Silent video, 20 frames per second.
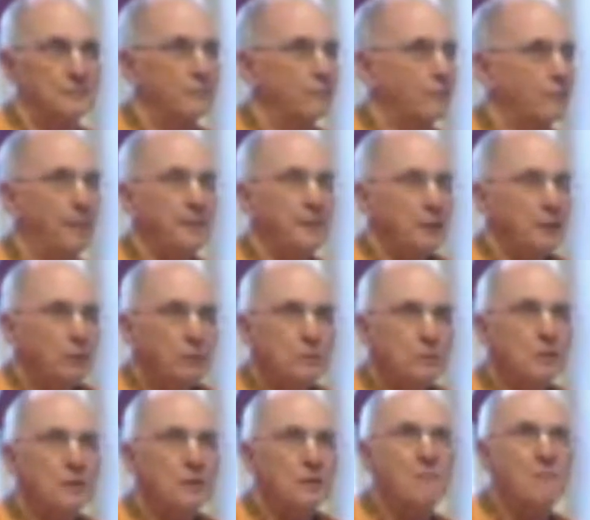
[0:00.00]
I mean, who
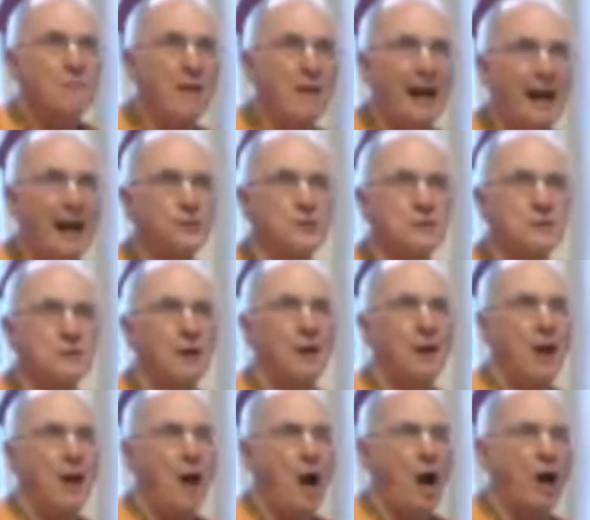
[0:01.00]
could imagine
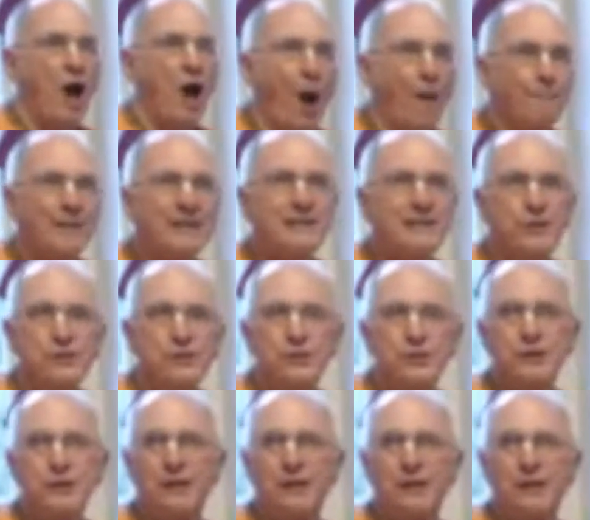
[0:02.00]
a
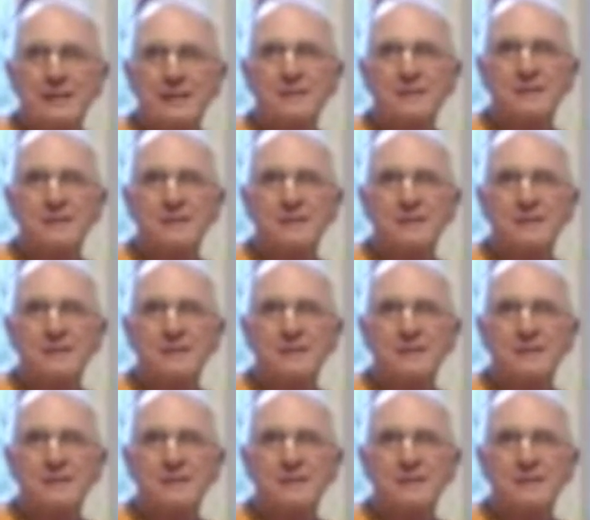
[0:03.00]
competition-less